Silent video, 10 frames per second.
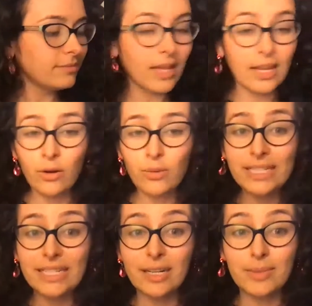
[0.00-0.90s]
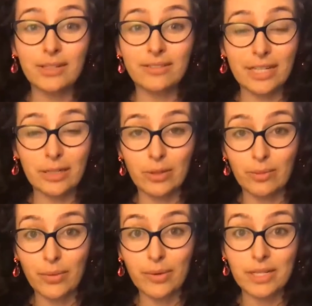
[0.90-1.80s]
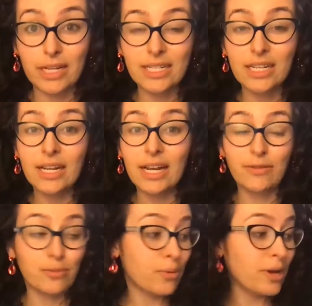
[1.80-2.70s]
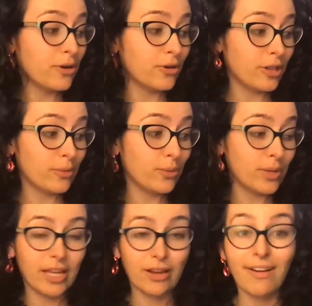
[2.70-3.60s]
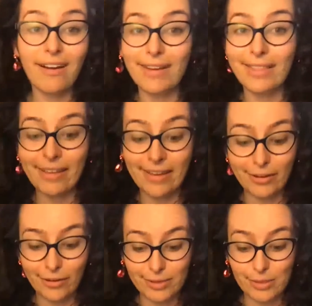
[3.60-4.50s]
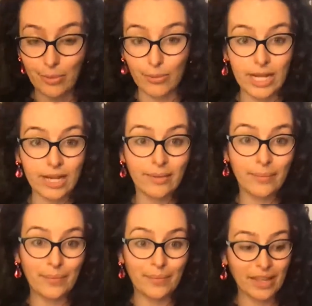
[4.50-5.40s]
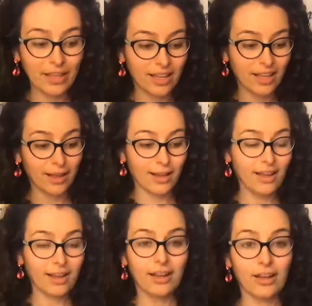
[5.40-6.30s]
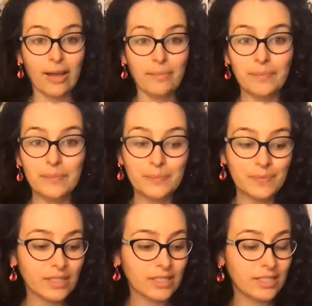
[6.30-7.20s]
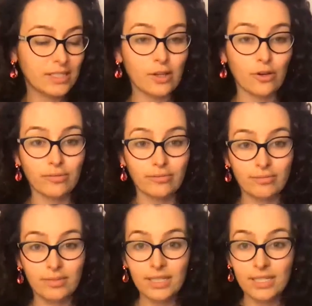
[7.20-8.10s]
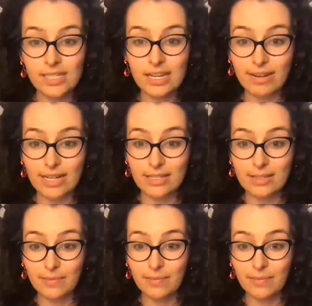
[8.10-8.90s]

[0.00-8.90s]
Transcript: And all my teacups are available on my website for pre-order at the moment. They arrive at the end of spring. Okay, so tea readers.